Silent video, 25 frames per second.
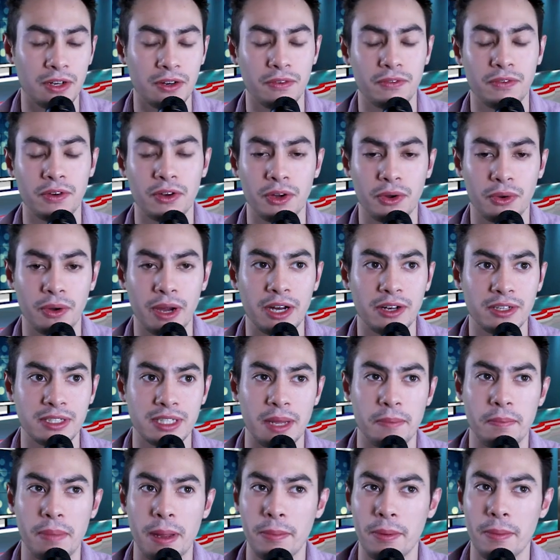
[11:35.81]
you know, for
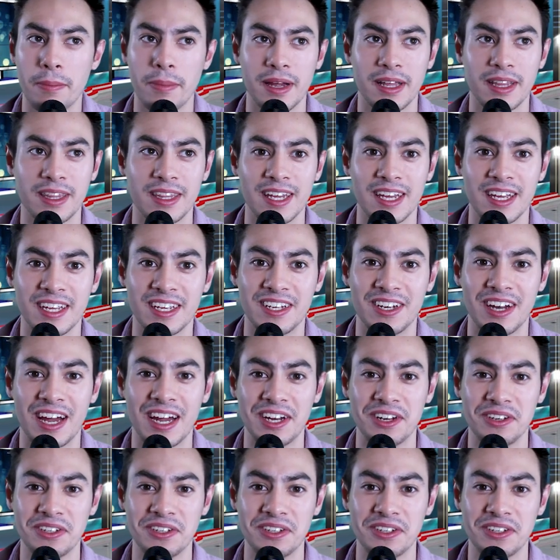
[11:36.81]
creators and people might think, you know,